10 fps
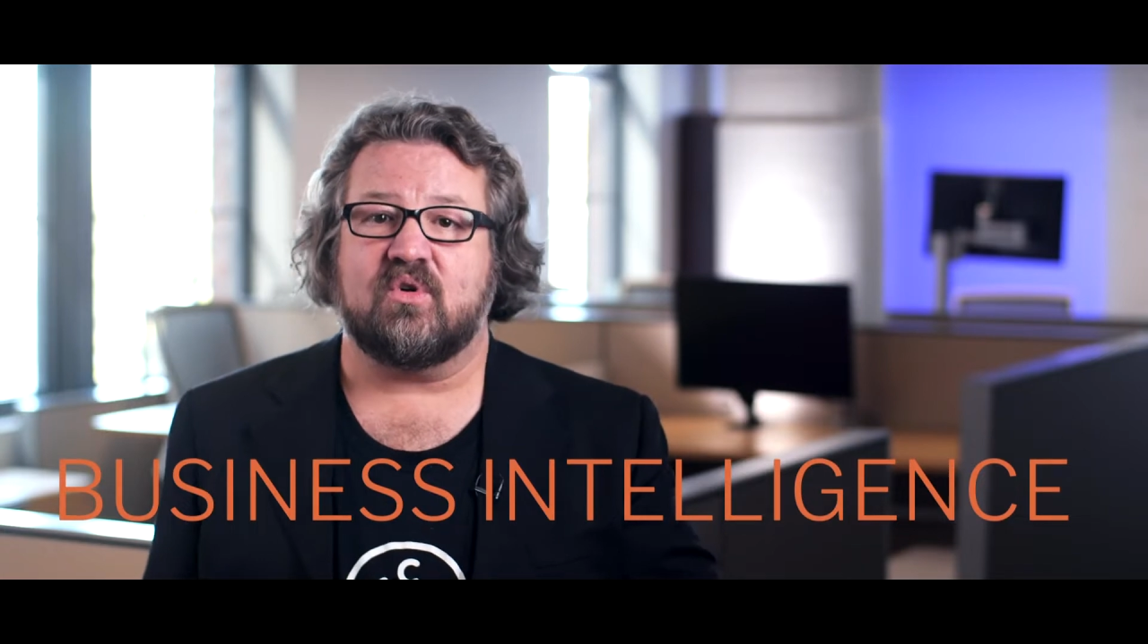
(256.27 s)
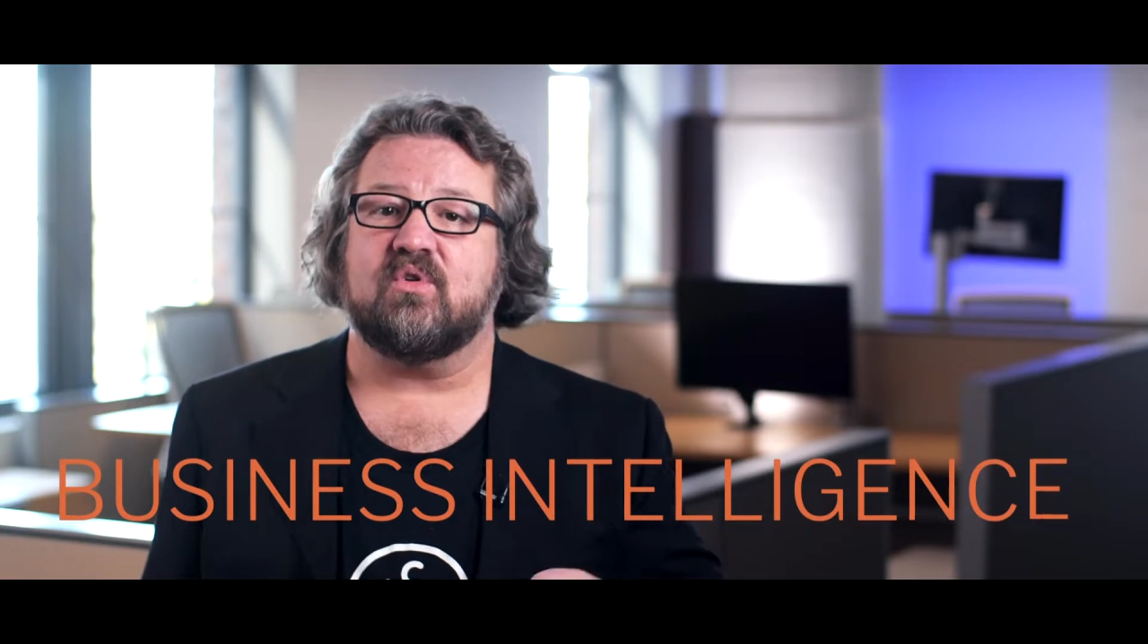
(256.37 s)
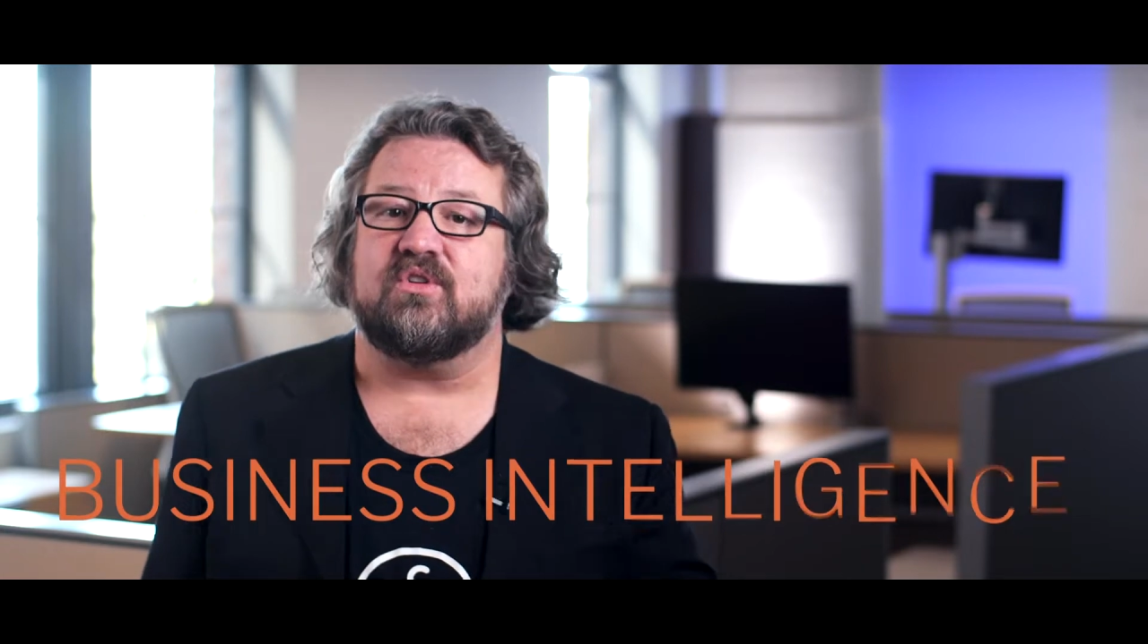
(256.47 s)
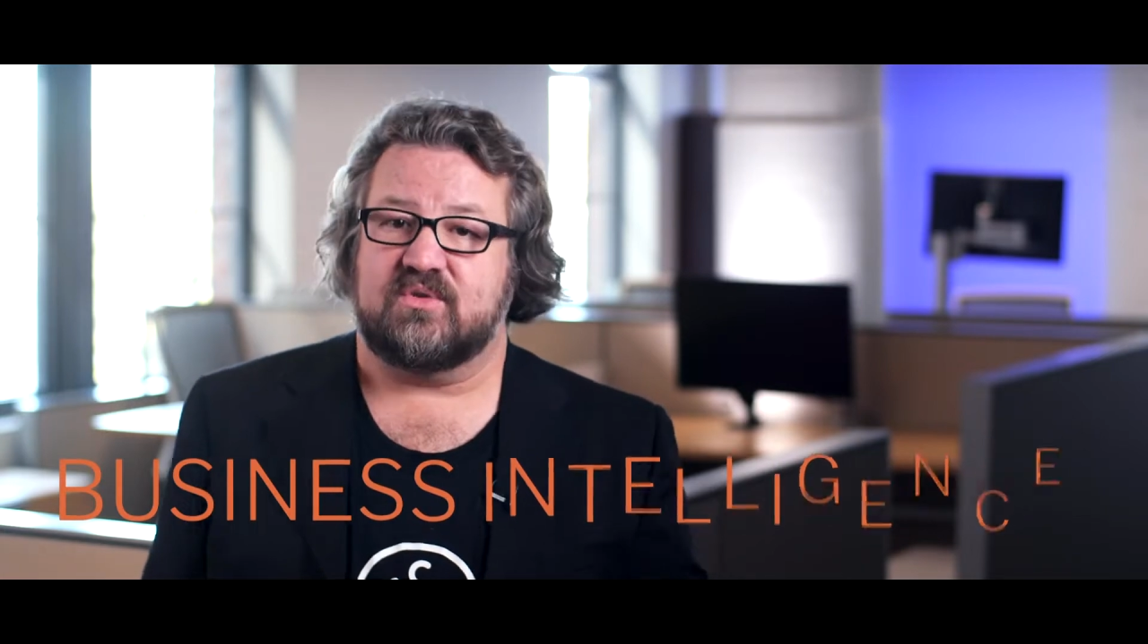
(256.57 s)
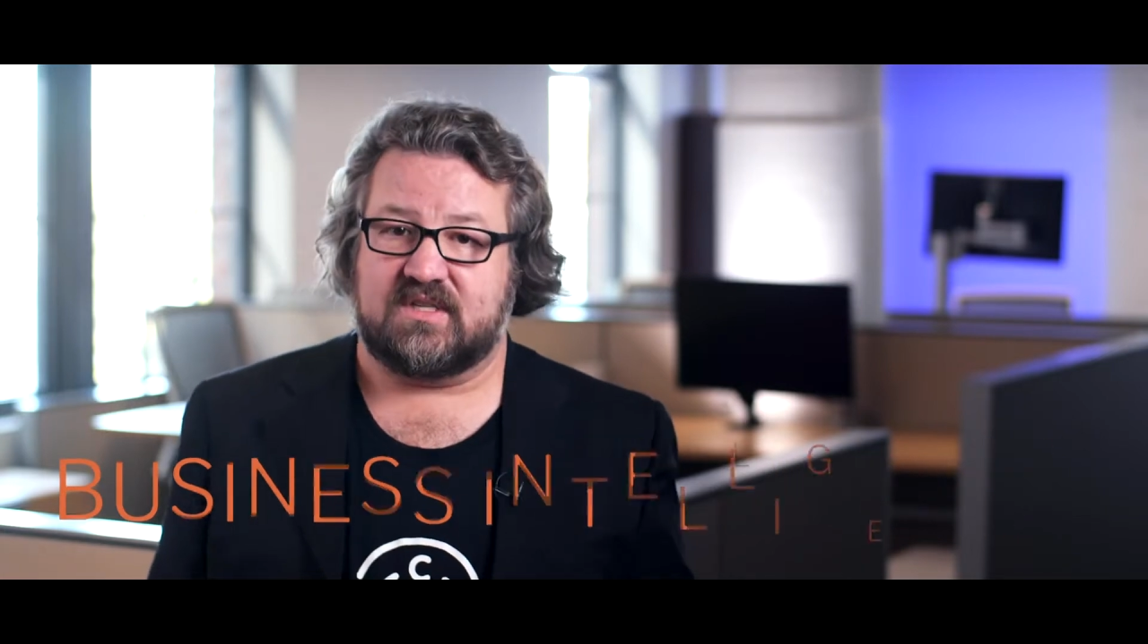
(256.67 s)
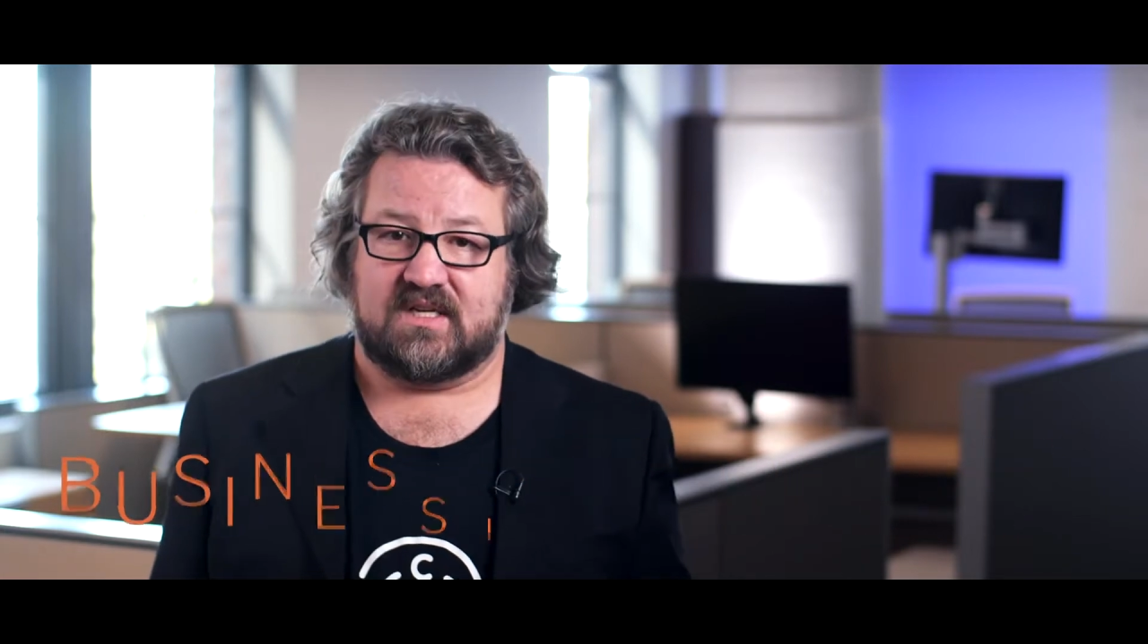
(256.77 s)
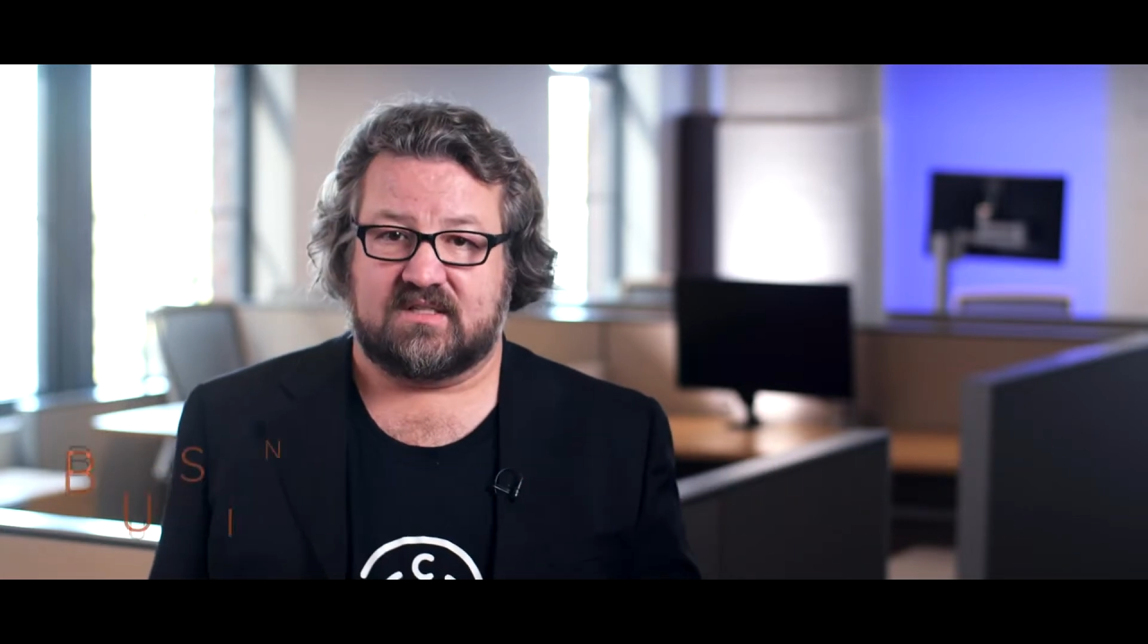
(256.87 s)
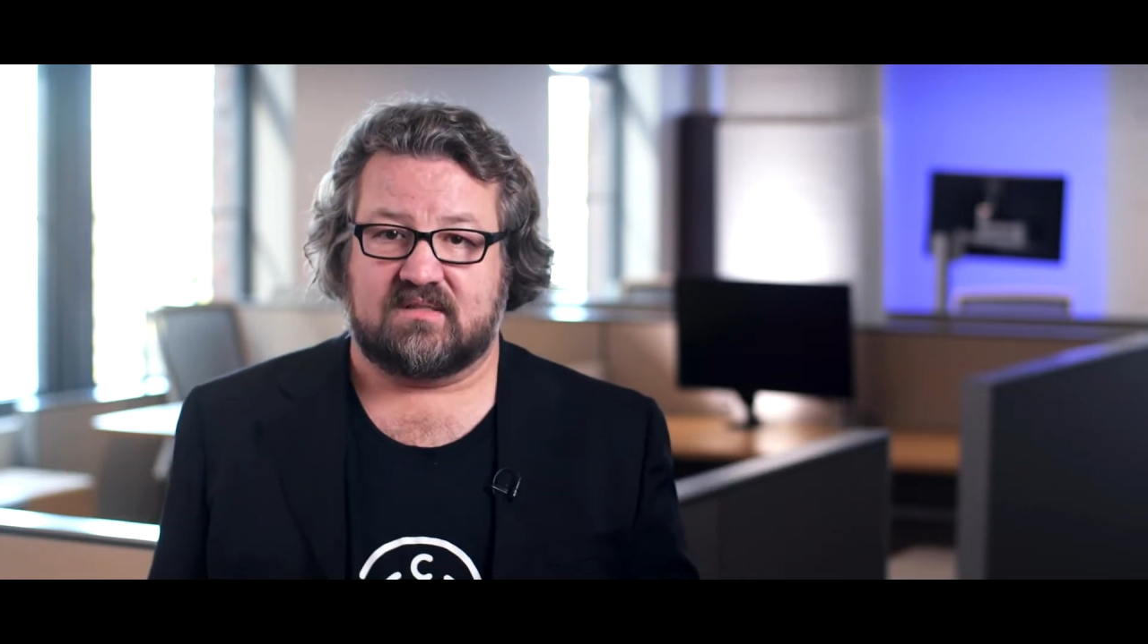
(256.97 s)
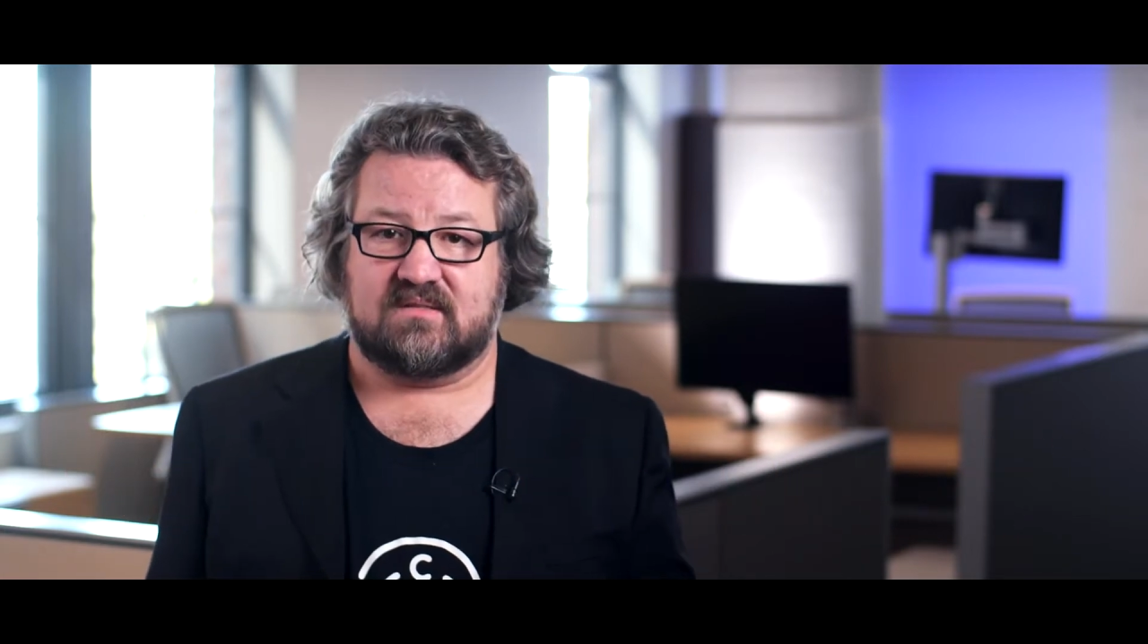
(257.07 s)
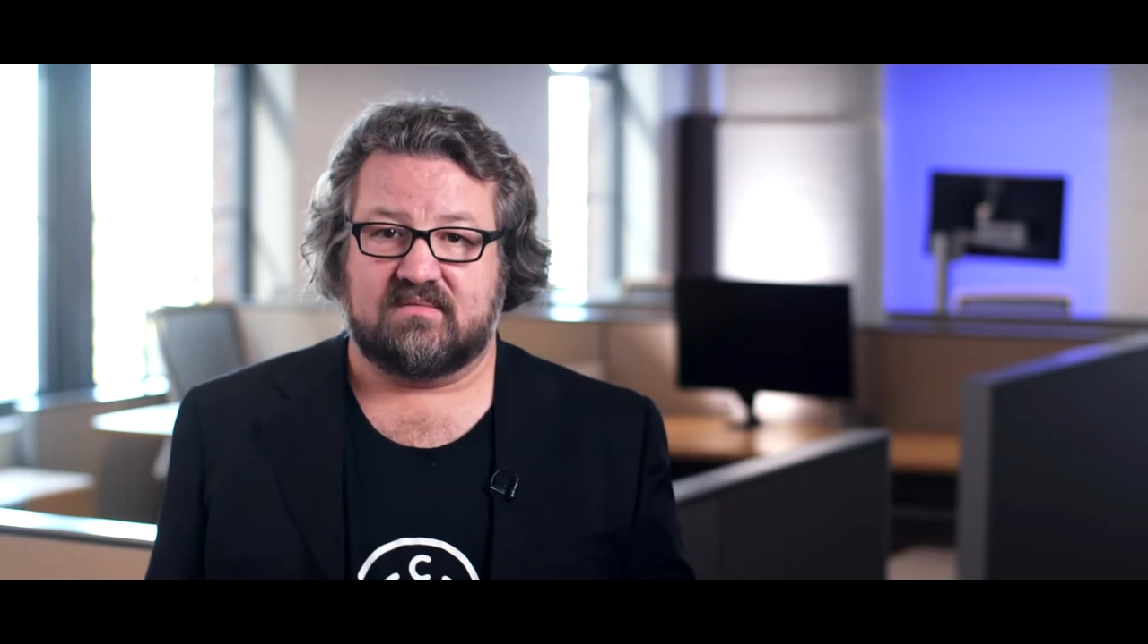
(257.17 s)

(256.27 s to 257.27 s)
or use cases.